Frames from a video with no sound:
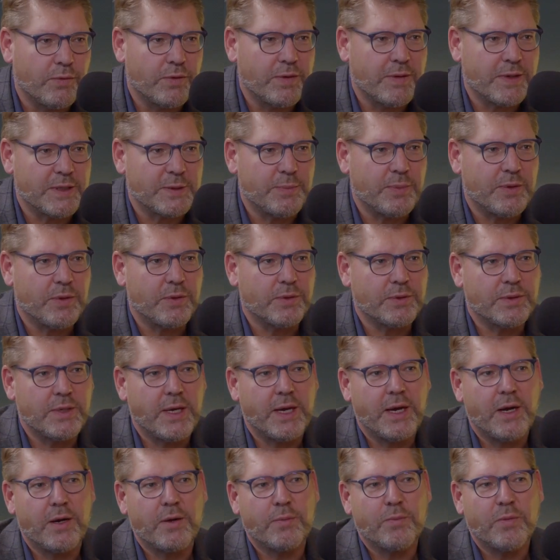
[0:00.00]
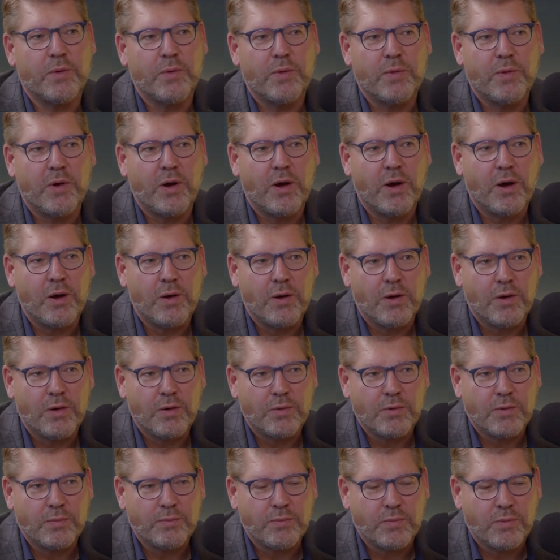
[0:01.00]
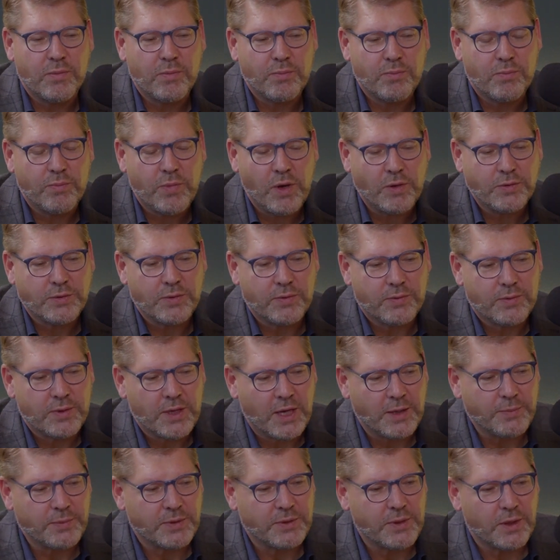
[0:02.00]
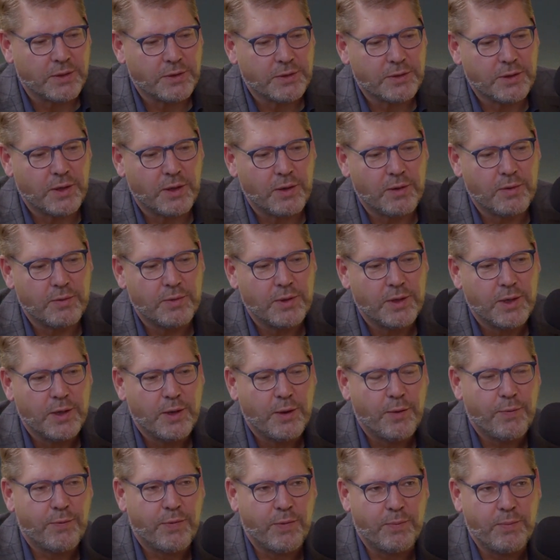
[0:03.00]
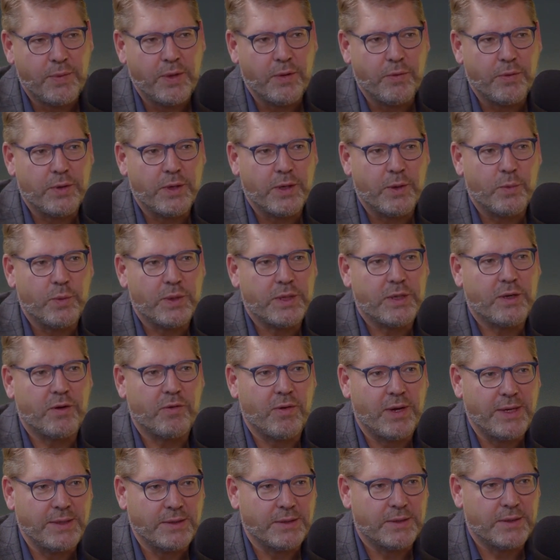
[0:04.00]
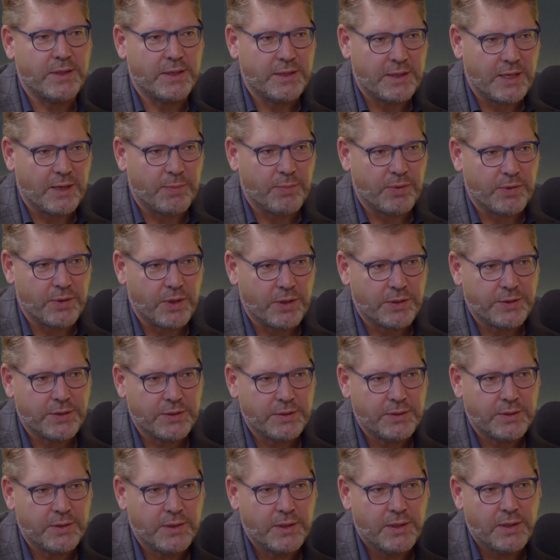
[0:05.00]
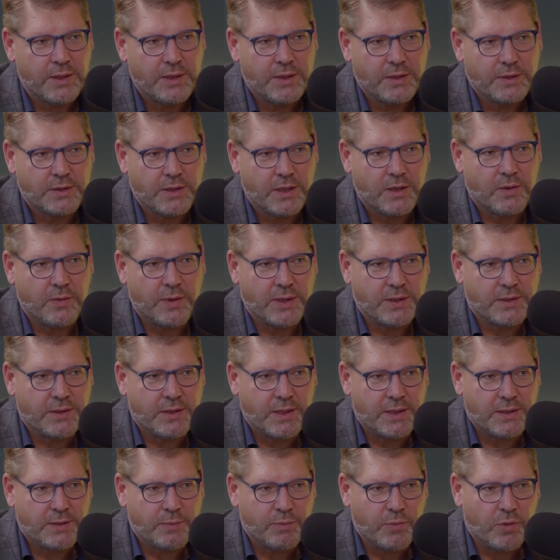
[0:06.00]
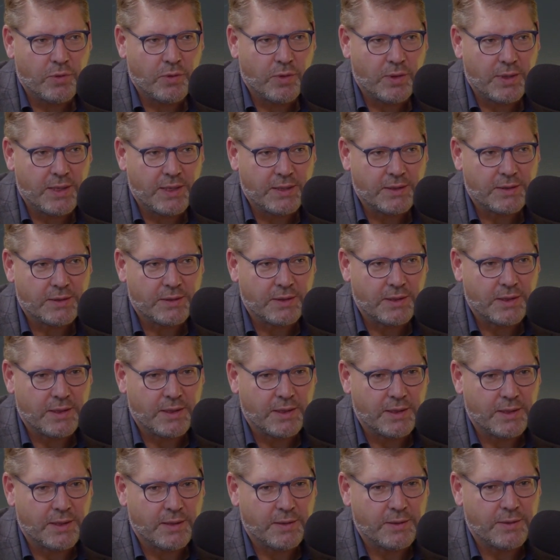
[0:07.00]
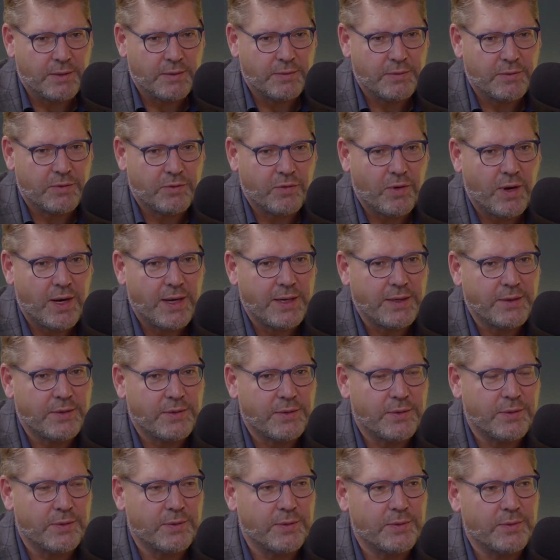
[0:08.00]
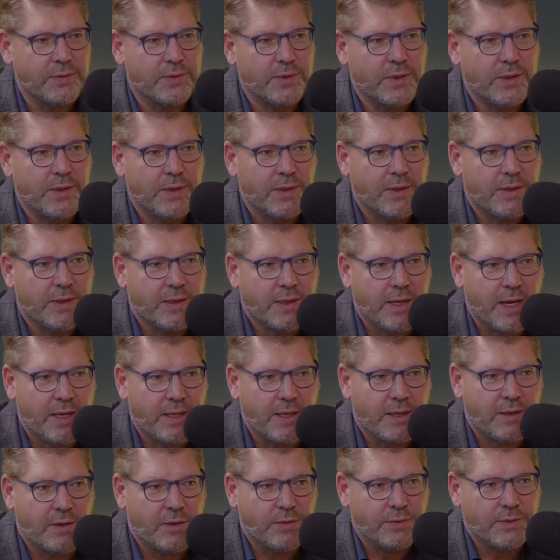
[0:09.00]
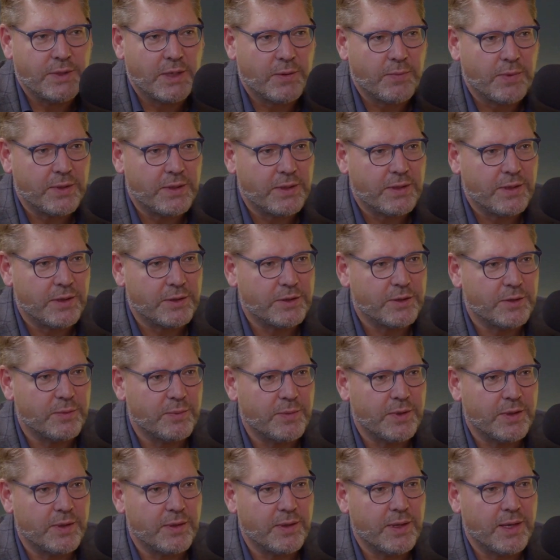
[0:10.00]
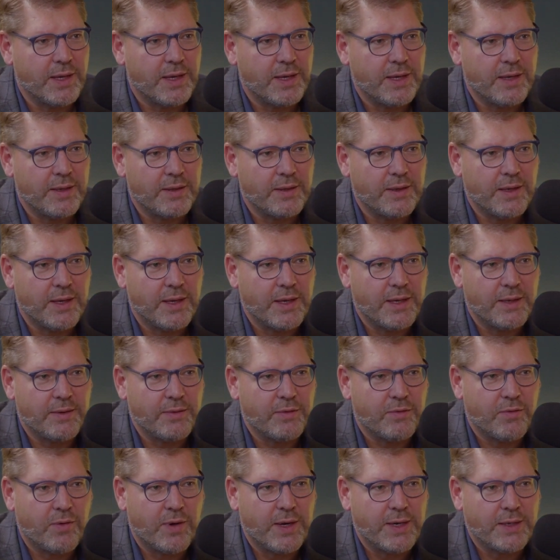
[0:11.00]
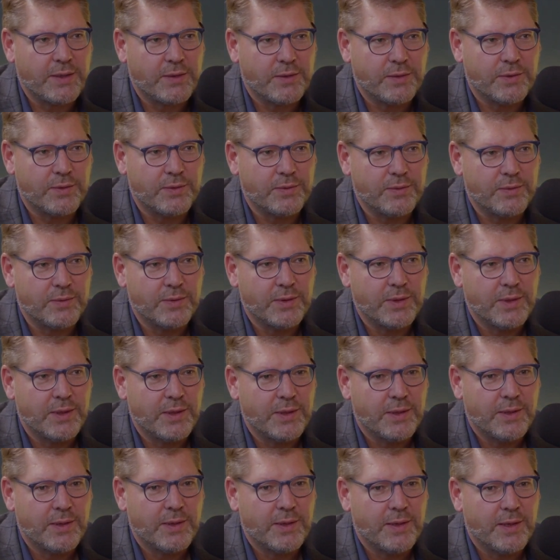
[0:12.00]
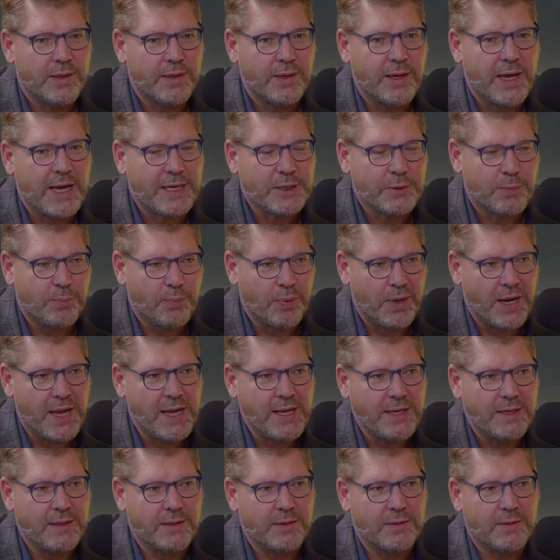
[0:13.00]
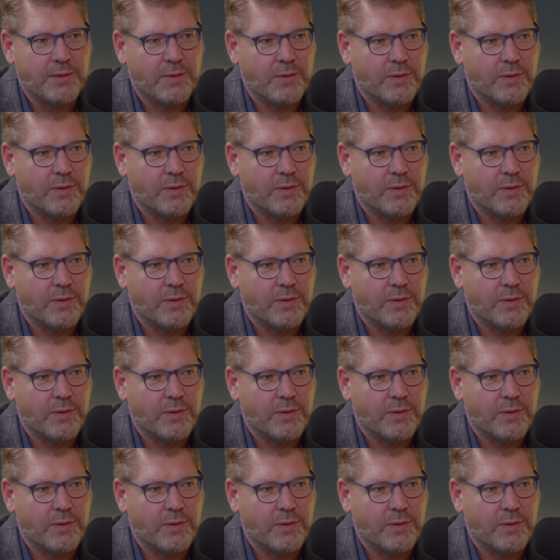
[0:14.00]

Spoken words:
request because they are most of the times not so familiar with cranes in their production. So it's more or less trying to get in contact with the customer and trying to explain